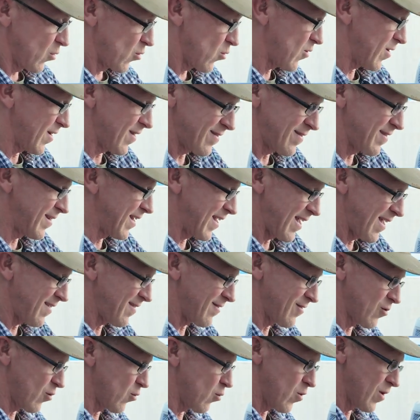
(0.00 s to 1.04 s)
or his and
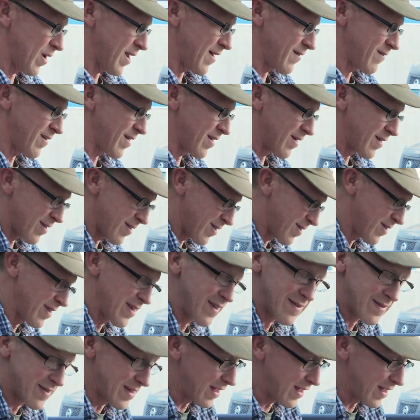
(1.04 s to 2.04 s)
his, or whatever these